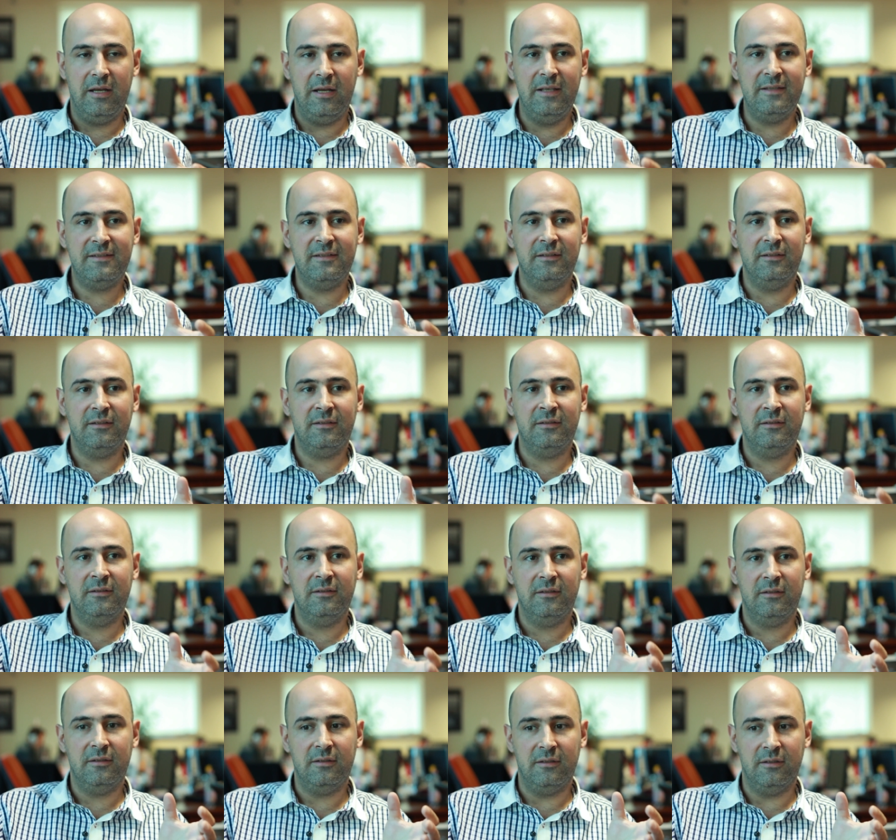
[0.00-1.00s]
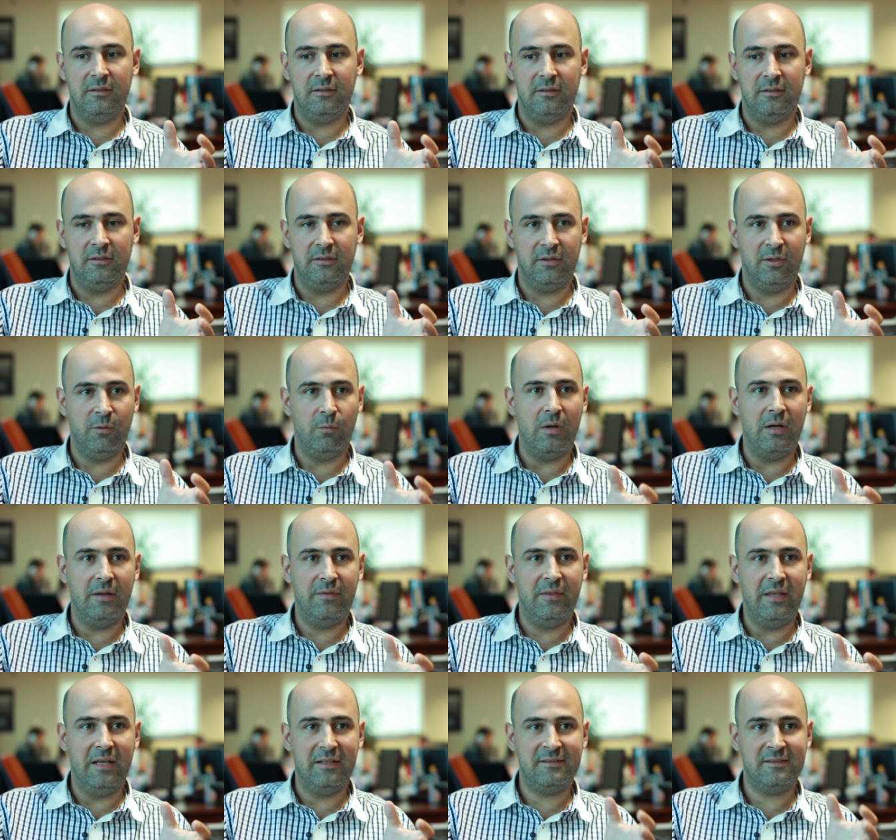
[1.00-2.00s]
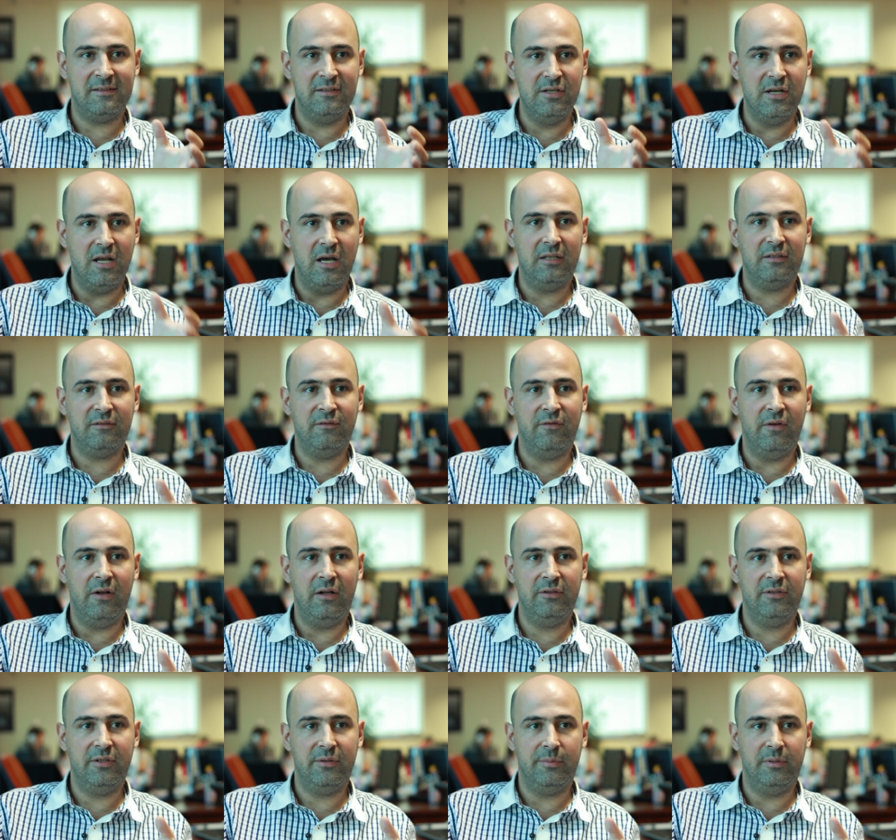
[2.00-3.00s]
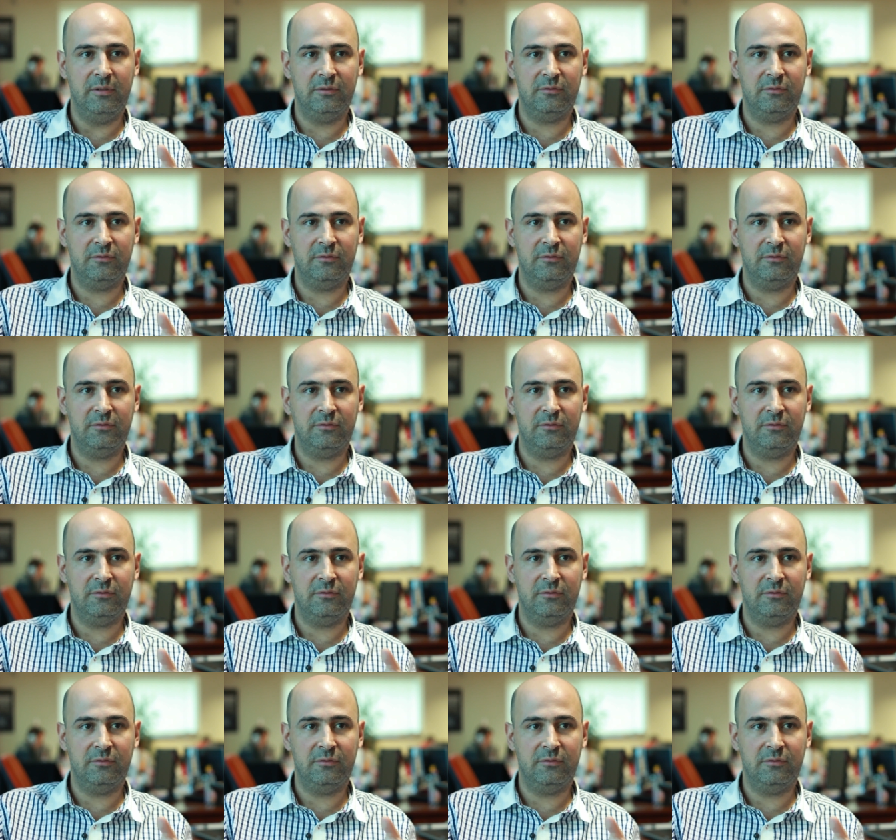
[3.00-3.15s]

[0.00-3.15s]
isn't uh, the one that's not vulnerable